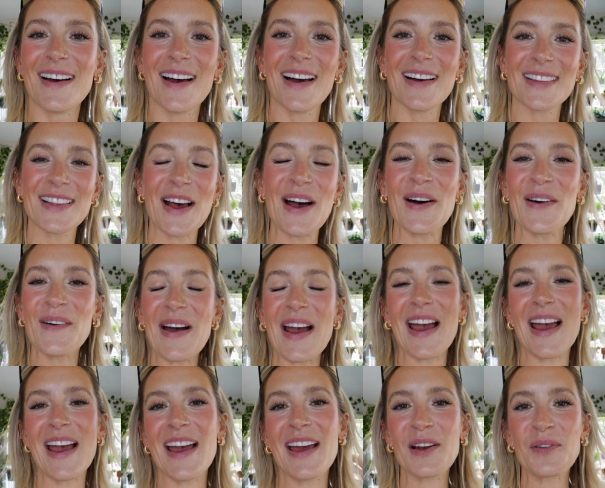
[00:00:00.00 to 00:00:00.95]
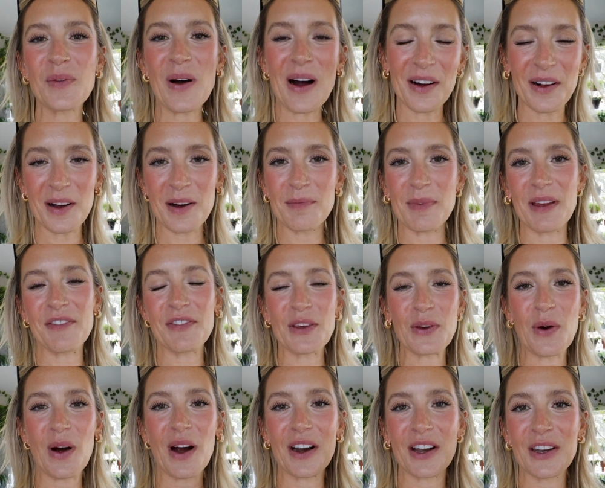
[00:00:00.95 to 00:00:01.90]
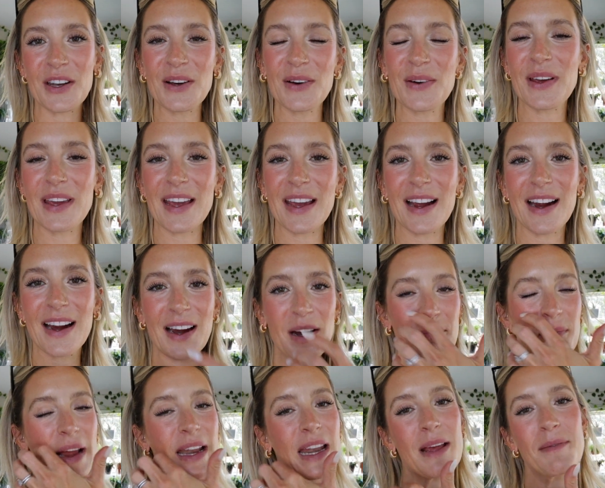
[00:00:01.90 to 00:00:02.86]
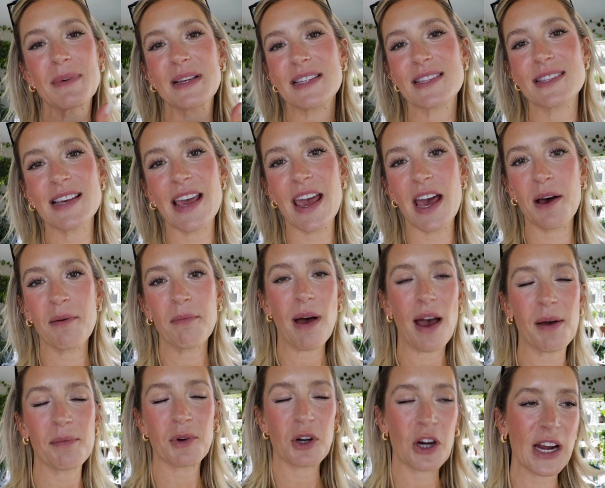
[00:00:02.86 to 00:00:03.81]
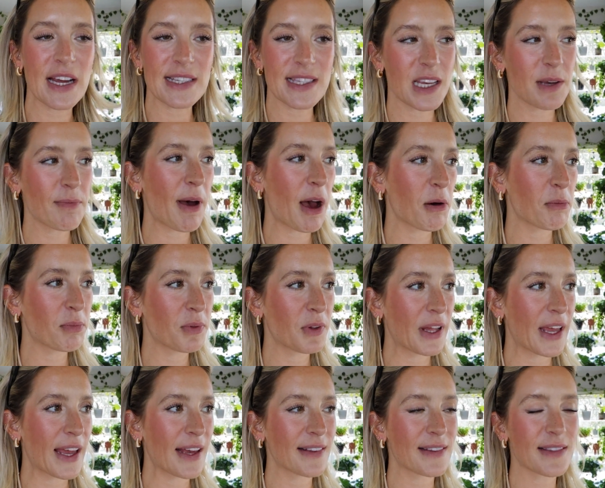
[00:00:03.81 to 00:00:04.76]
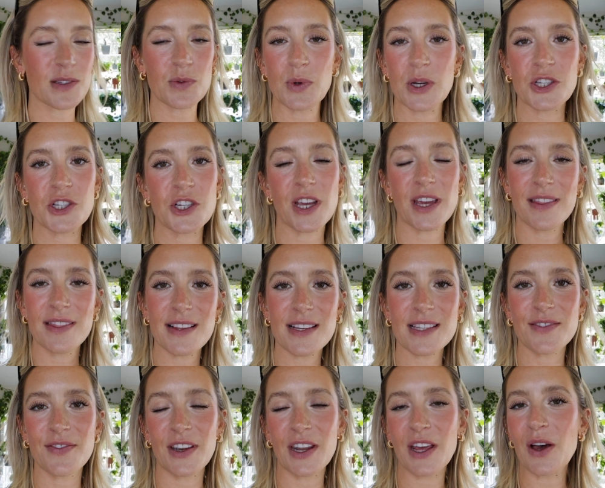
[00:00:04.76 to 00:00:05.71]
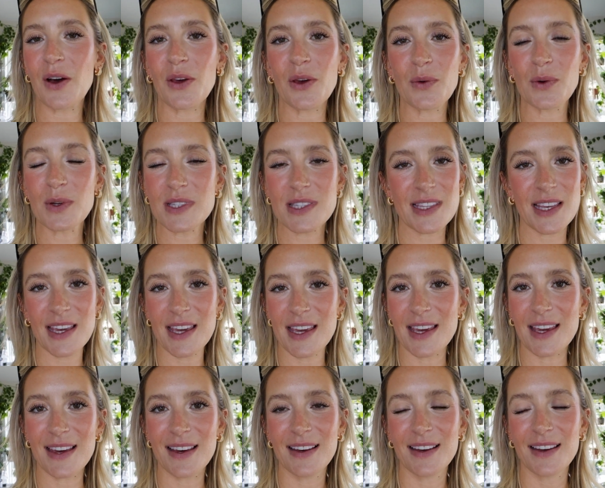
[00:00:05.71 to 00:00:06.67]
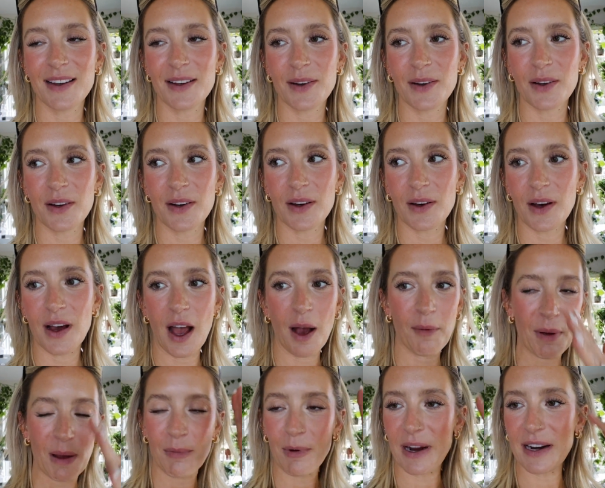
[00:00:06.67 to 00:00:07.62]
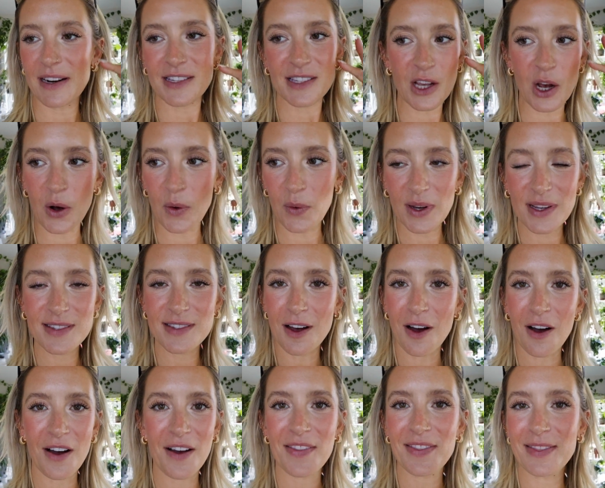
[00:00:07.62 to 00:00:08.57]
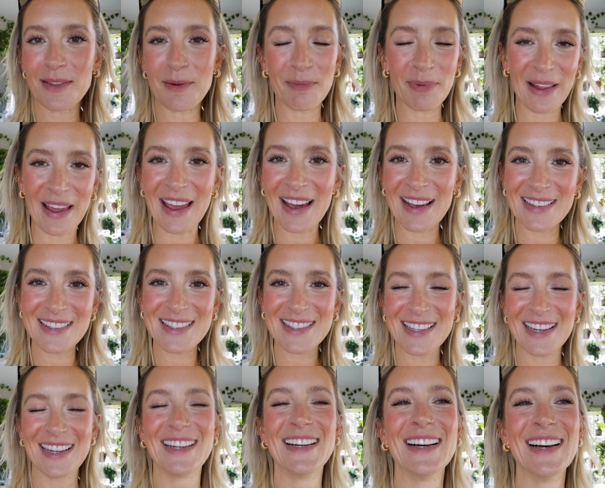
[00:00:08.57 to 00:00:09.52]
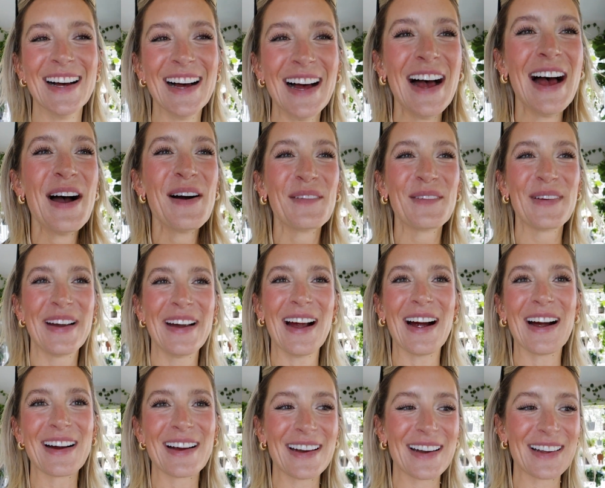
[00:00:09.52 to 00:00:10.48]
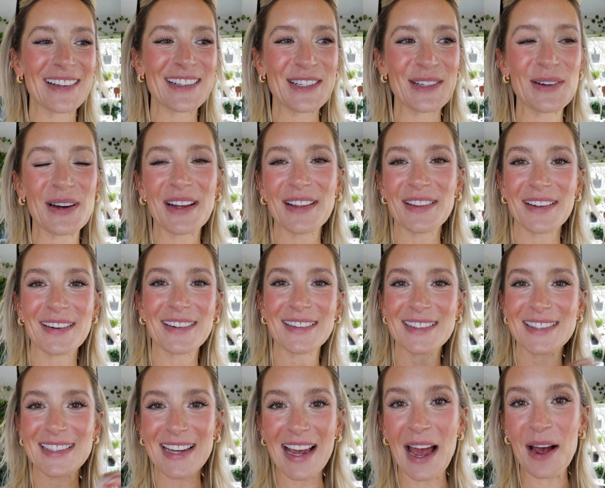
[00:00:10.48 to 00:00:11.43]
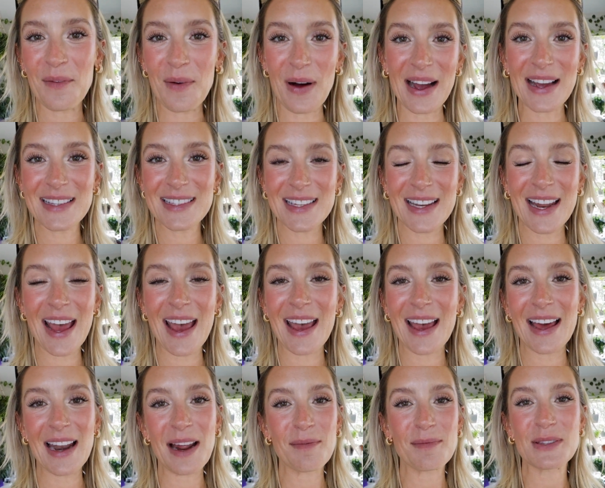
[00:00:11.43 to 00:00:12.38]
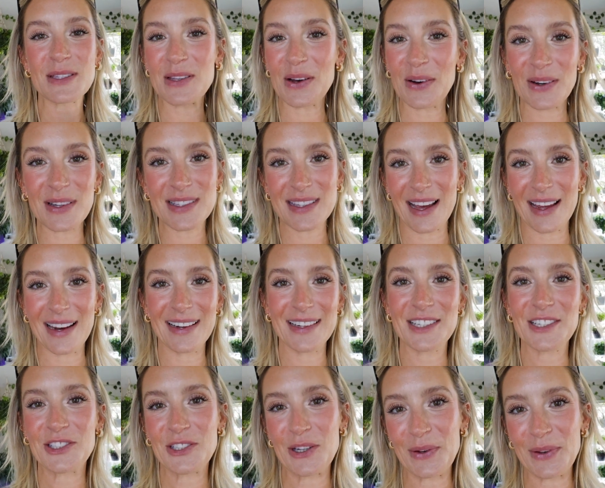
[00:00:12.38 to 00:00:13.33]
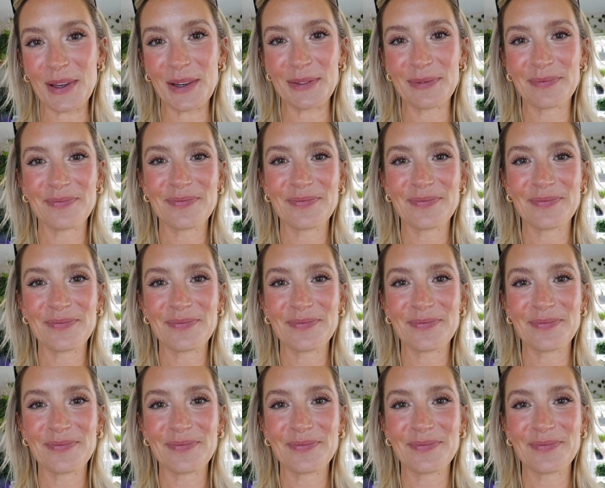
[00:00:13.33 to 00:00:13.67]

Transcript: Hello and welcome. If you are new here, my name is Sam. I'm crazy about plants, which in this video you will see how my brain is always on the plants. We are gonna do a little DIY today and I'm so excited to show you.